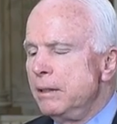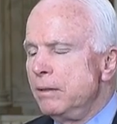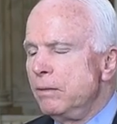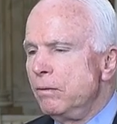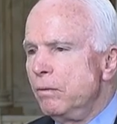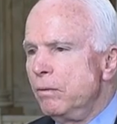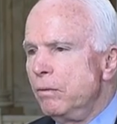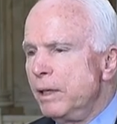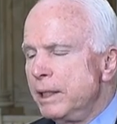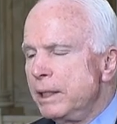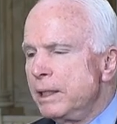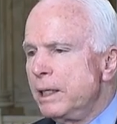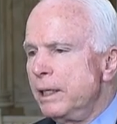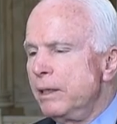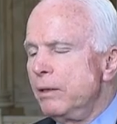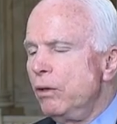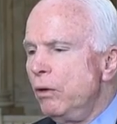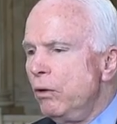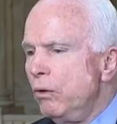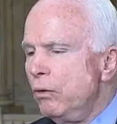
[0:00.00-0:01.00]
one
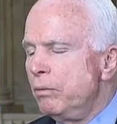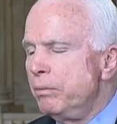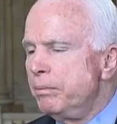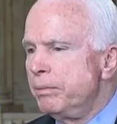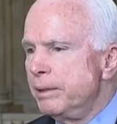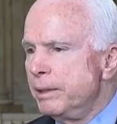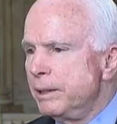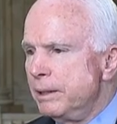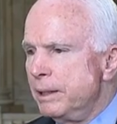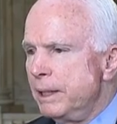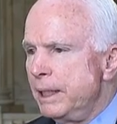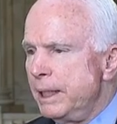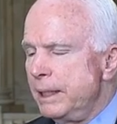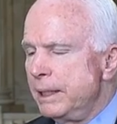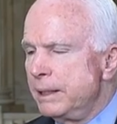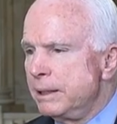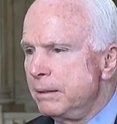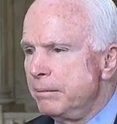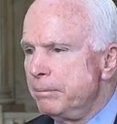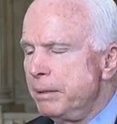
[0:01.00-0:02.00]
can hope
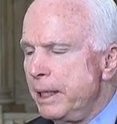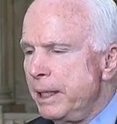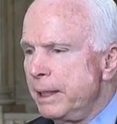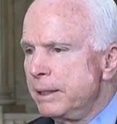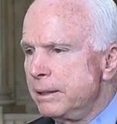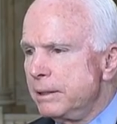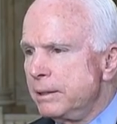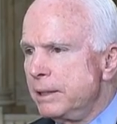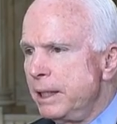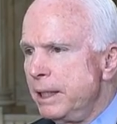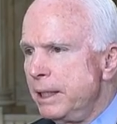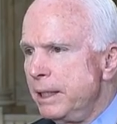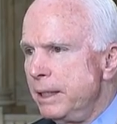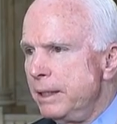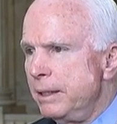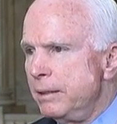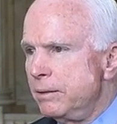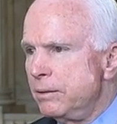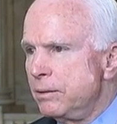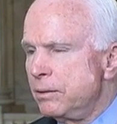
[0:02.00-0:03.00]
that the
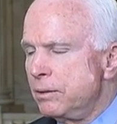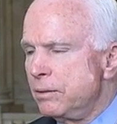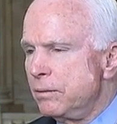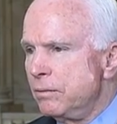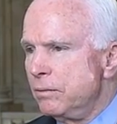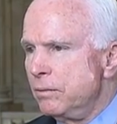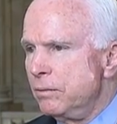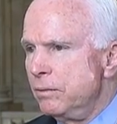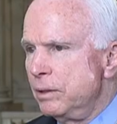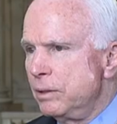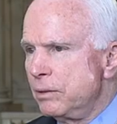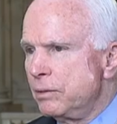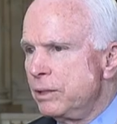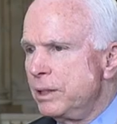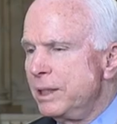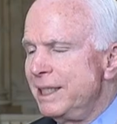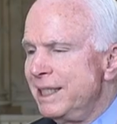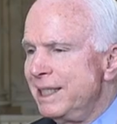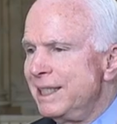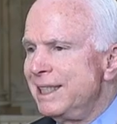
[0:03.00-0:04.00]
Pakistanis will
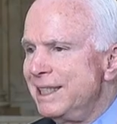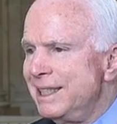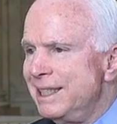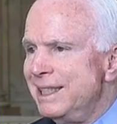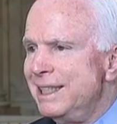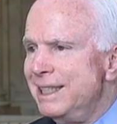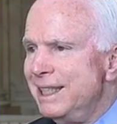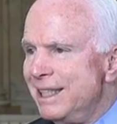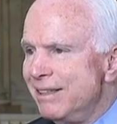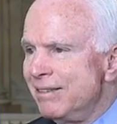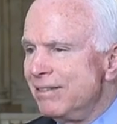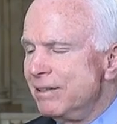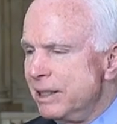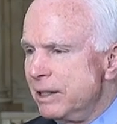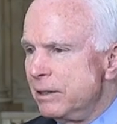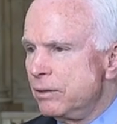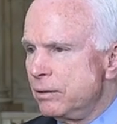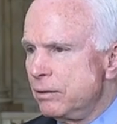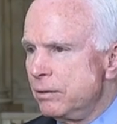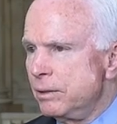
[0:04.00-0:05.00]
see it in their
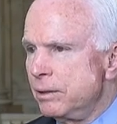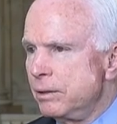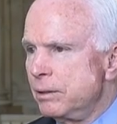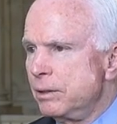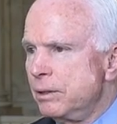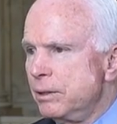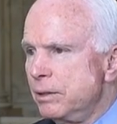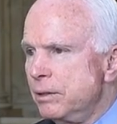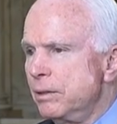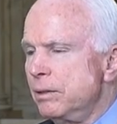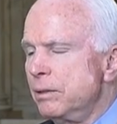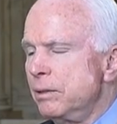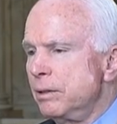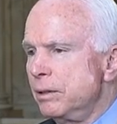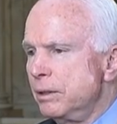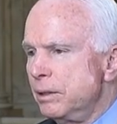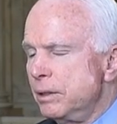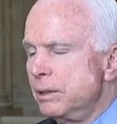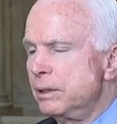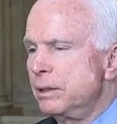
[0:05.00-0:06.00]
interest to
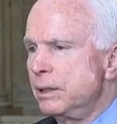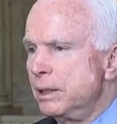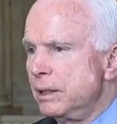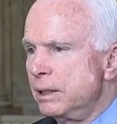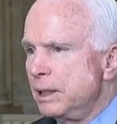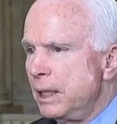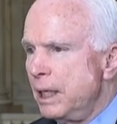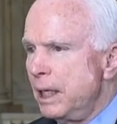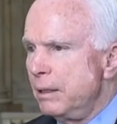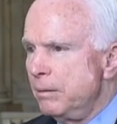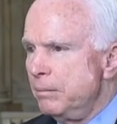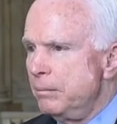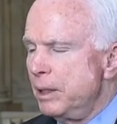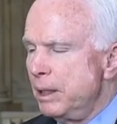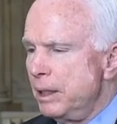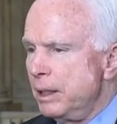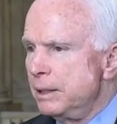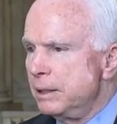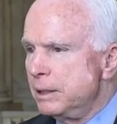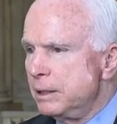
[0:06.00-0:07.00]
urge the
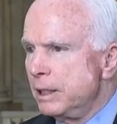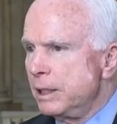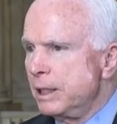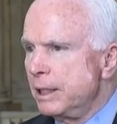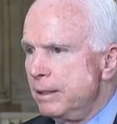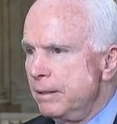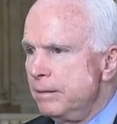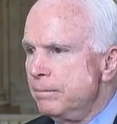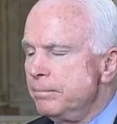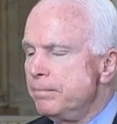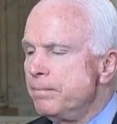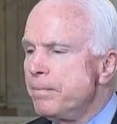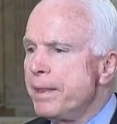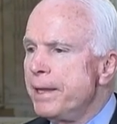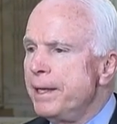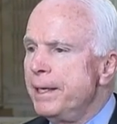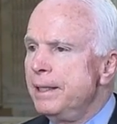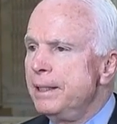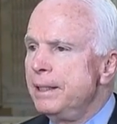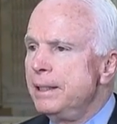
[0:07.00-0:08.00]
Taliban to come
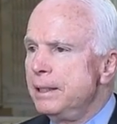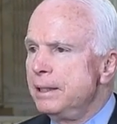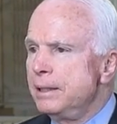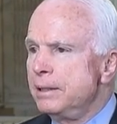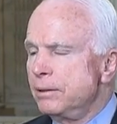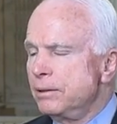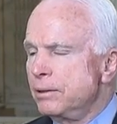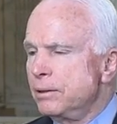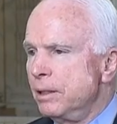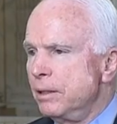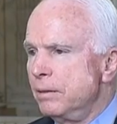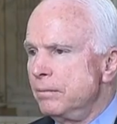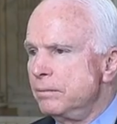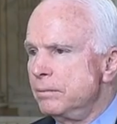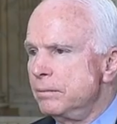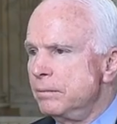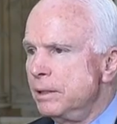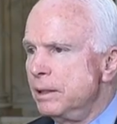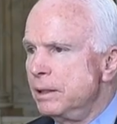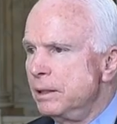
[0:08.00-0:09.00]
to
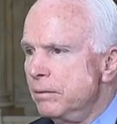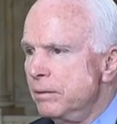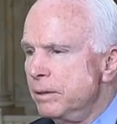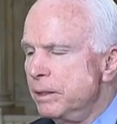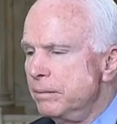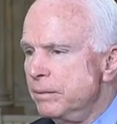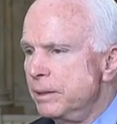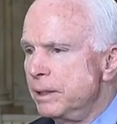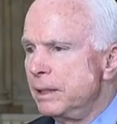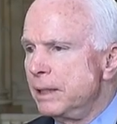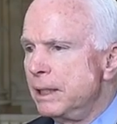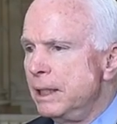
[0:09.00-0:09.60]
some agreement.